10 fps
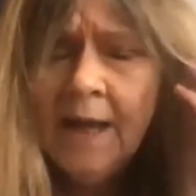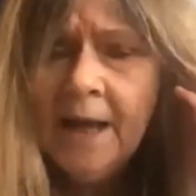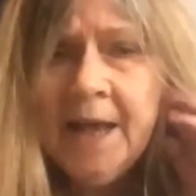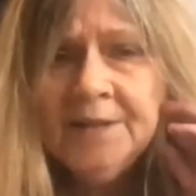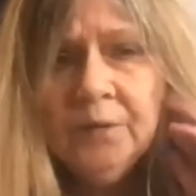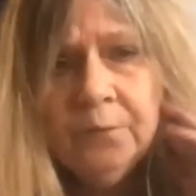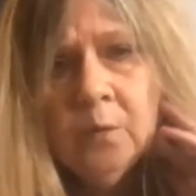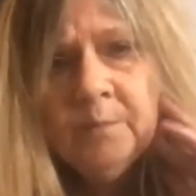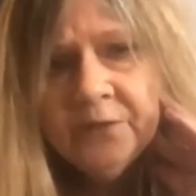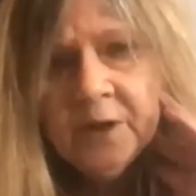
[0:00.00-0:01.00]
as a
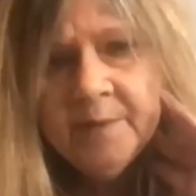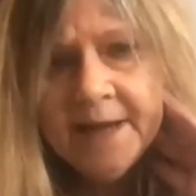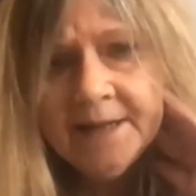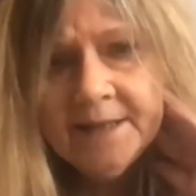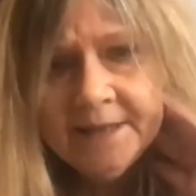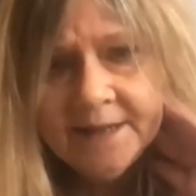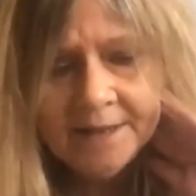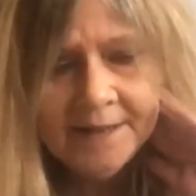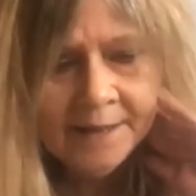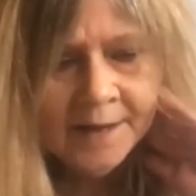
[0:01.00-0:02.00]
form of
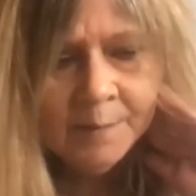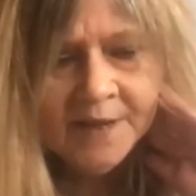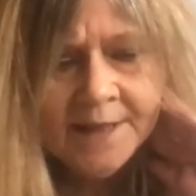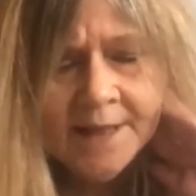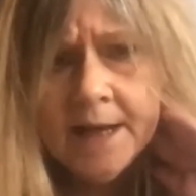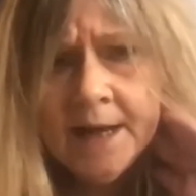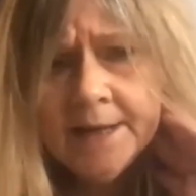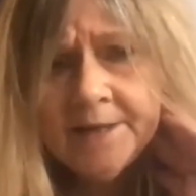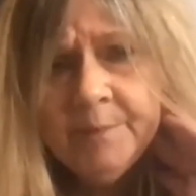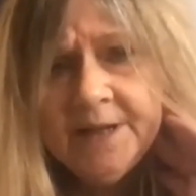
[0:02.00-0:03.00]
criminality um, in their
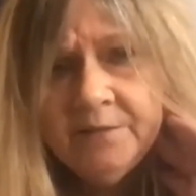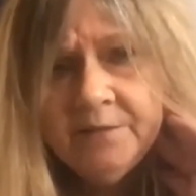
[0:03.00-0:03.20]
eyes. Many of the